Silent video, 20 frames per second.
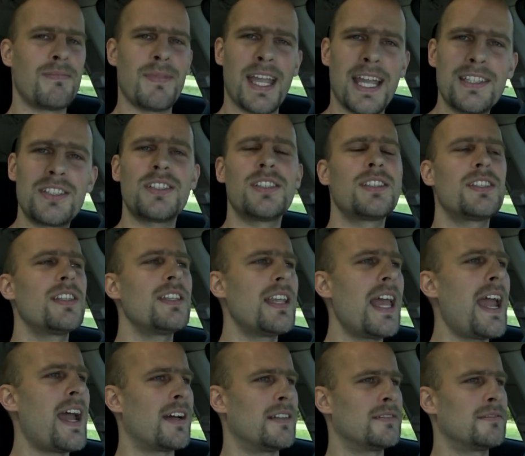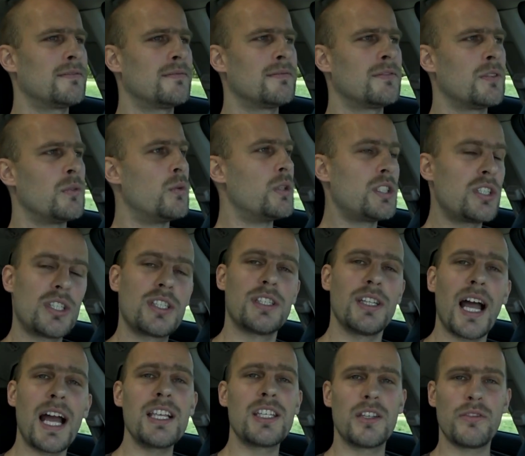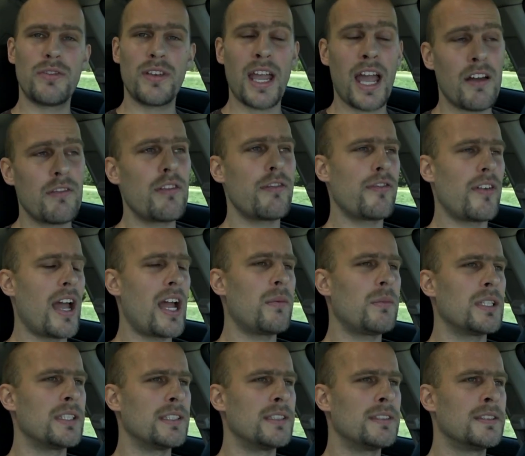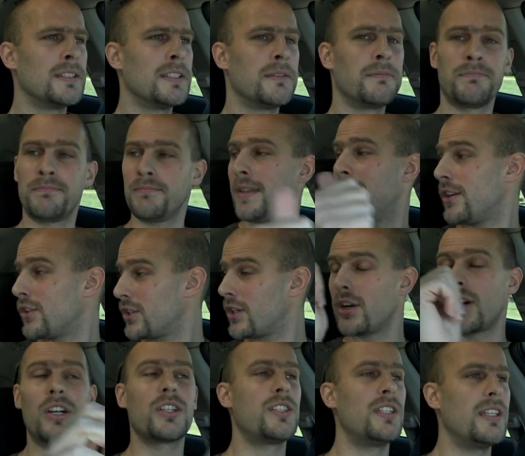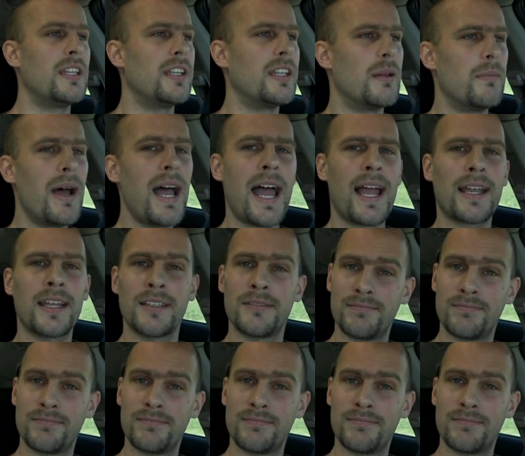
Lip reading: it's a sedan, which is nice if you have a family. There's a car seat in the back.